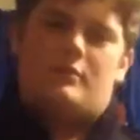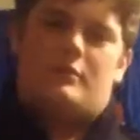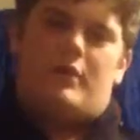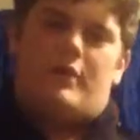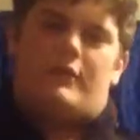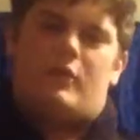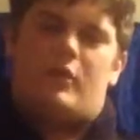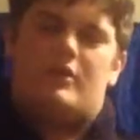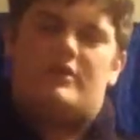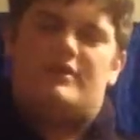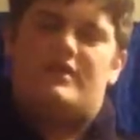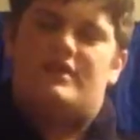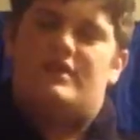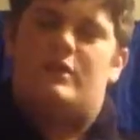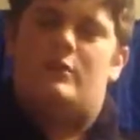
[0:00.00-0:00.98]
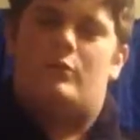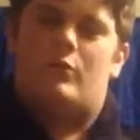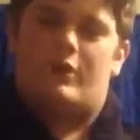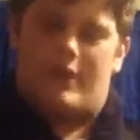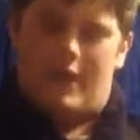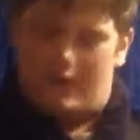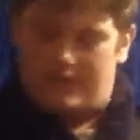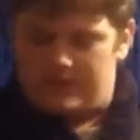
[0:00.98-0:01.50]
But of course it didn't
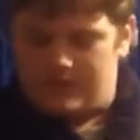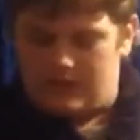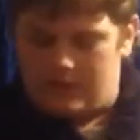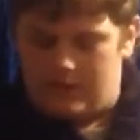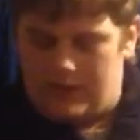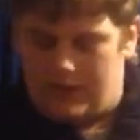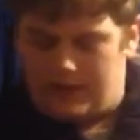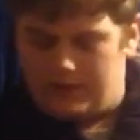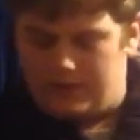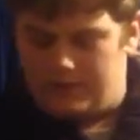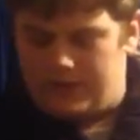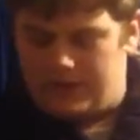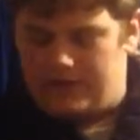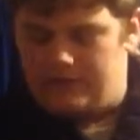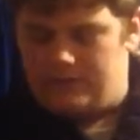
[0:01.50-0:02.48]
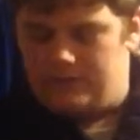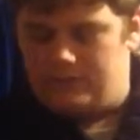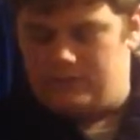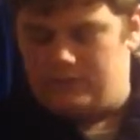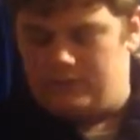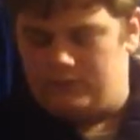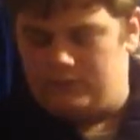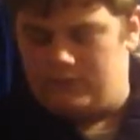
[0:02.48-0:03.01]
work out so well, but
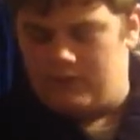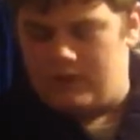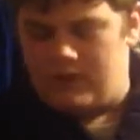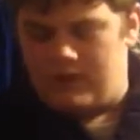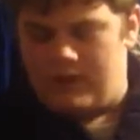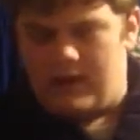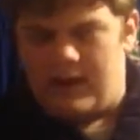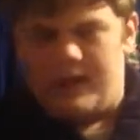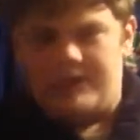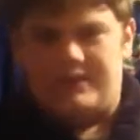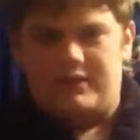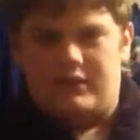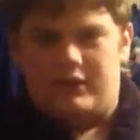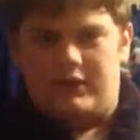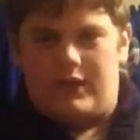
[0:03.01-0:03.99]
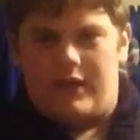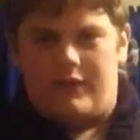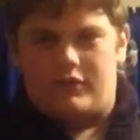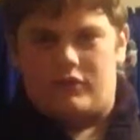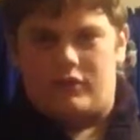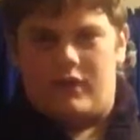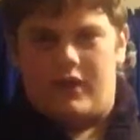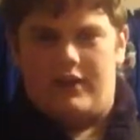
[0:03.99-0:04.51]
I still have
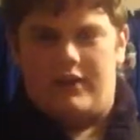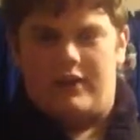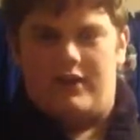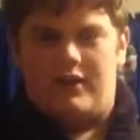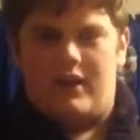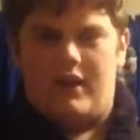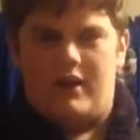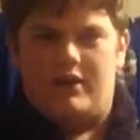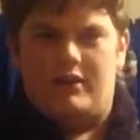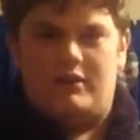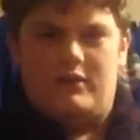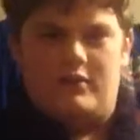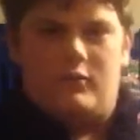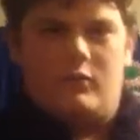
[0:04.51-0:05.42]
the righty, and